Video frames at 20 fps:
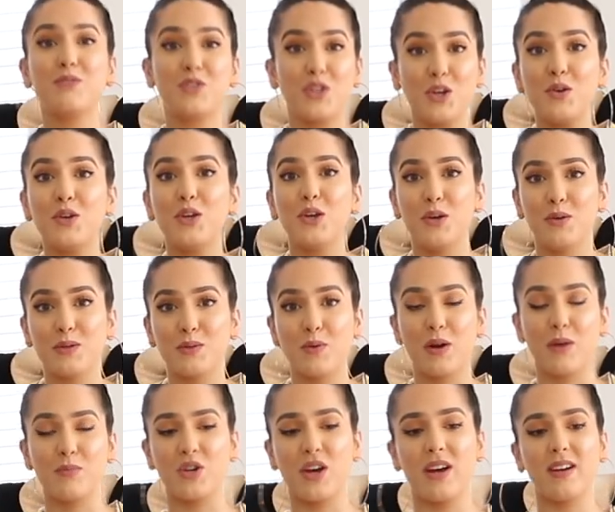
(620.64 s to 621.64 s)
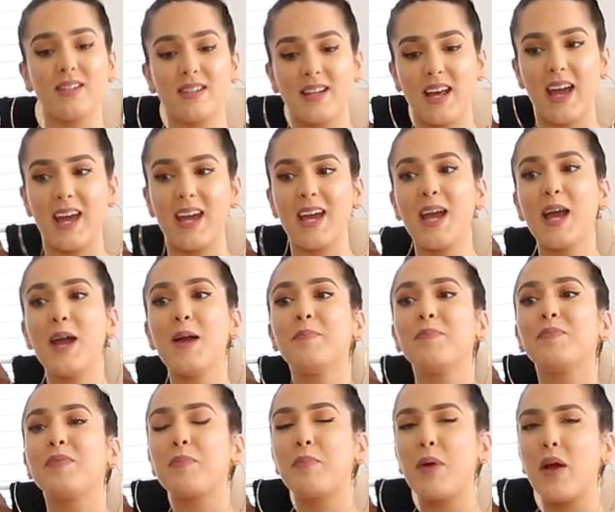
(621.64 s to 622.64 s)
do you is what I'm trying to say.
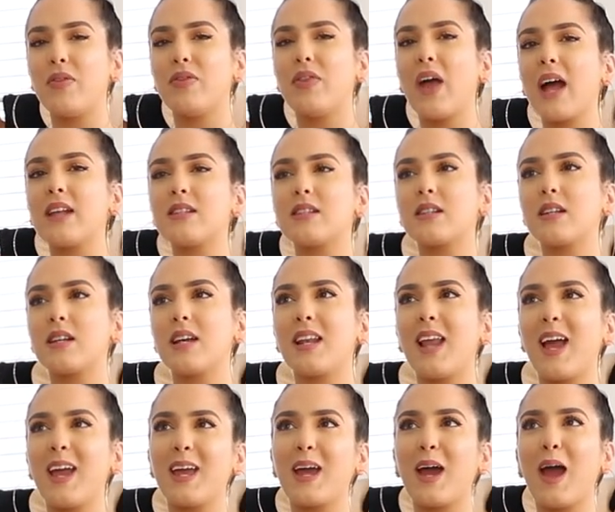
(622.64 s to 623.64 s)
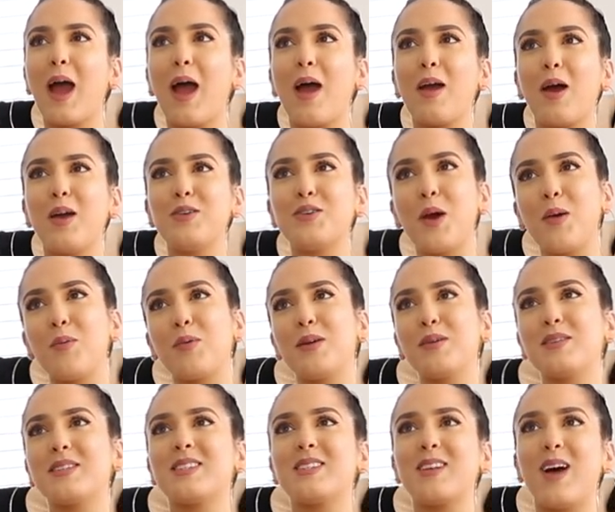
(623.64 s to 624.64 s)
But that's, like, I don't
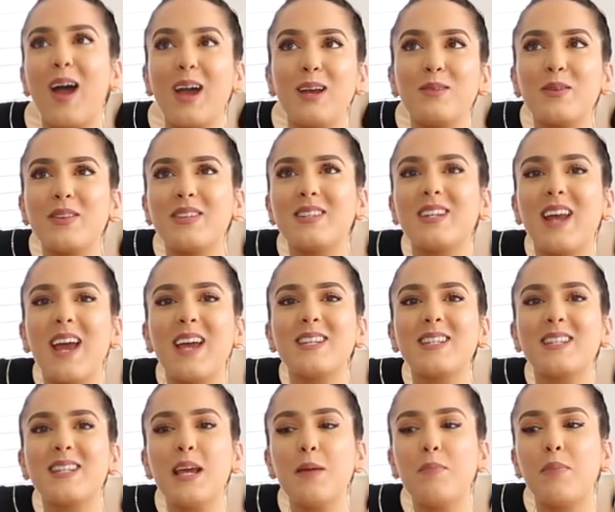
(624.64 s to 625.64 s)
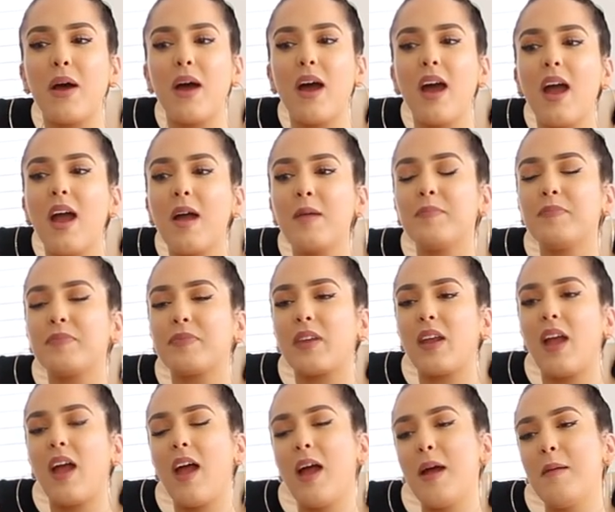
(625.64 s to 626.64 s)
want to side with Stacey, but
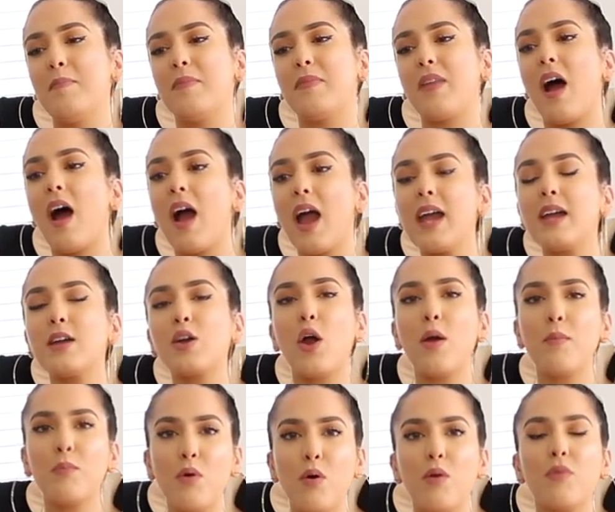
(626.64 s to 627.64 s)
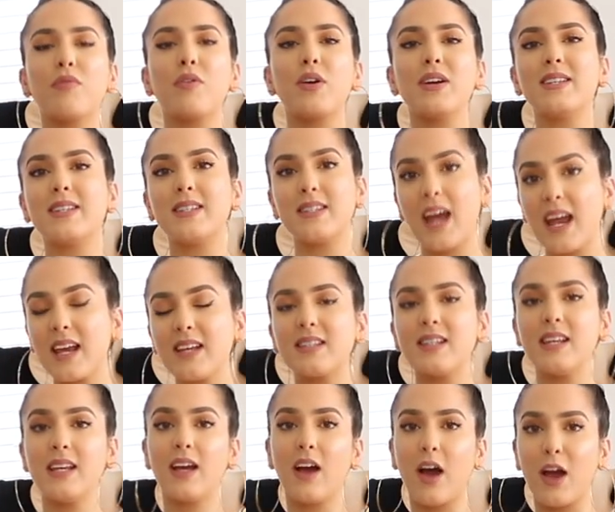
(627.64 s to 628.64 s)
I go more for a
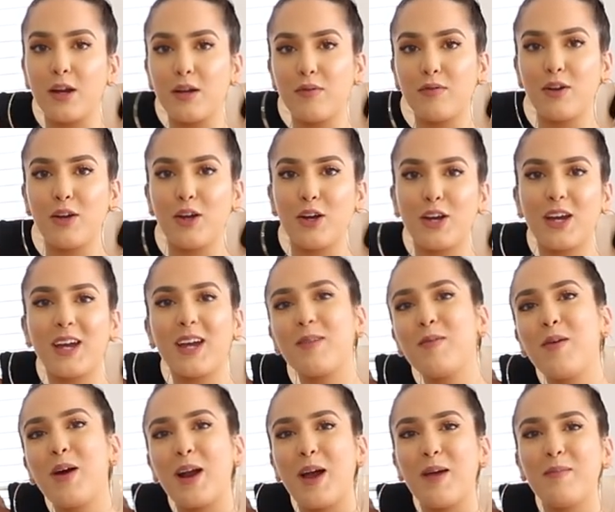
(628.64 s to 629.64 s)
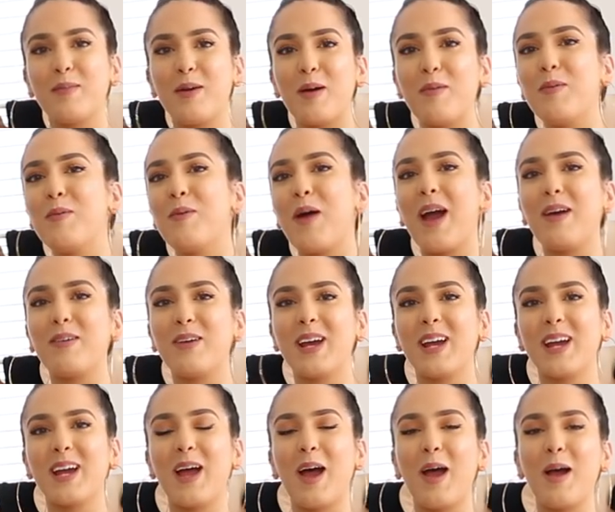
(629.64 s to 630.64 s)
Stacey kind of look when I'm
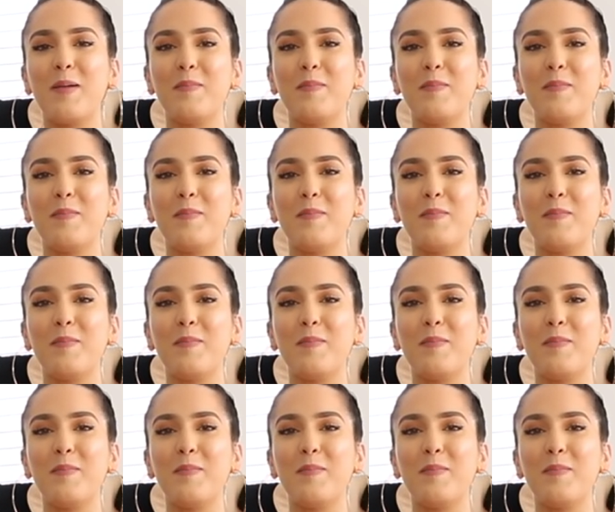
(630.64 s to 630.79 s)
wearing